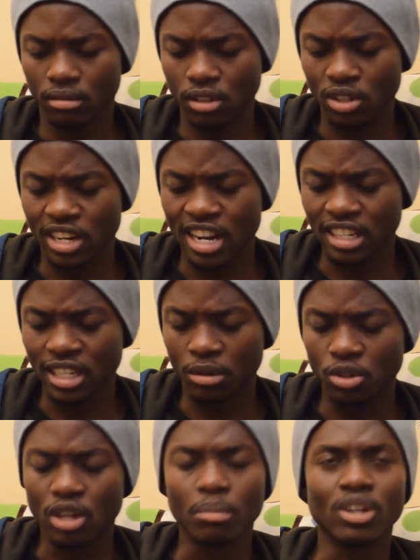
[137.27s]
So the next thing we
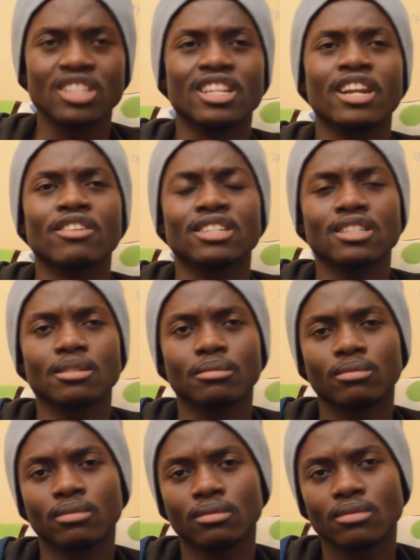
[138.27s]
talk about is the lyricism.
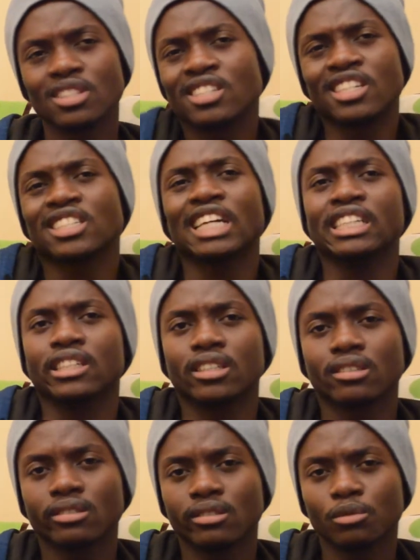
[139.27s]
This is Xtatic.
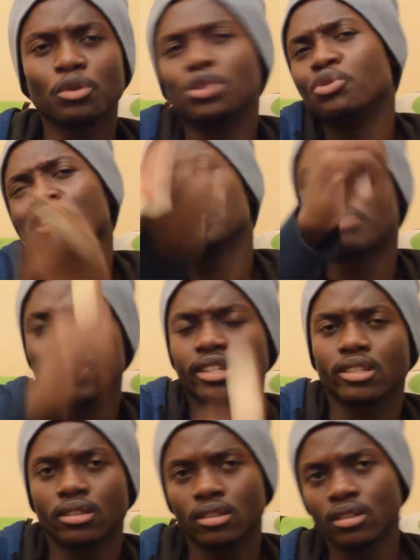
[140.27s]
What do you
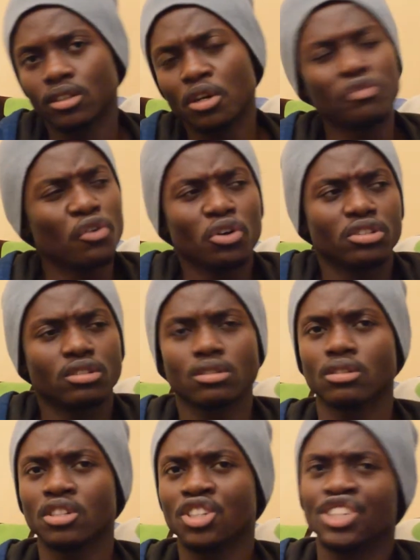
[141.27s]
expect? Of
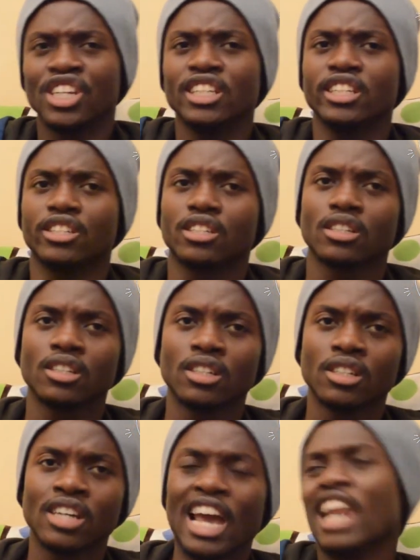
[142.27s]
course, she killed it.
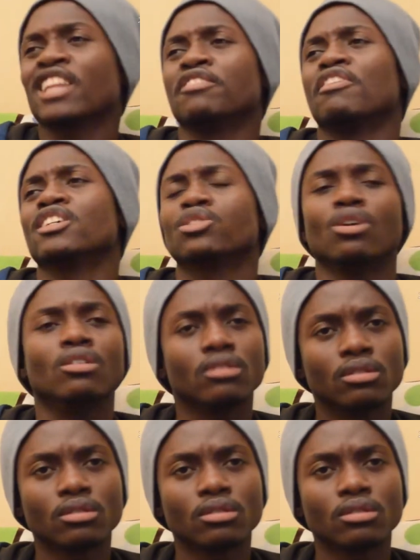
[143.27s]
I like the first song.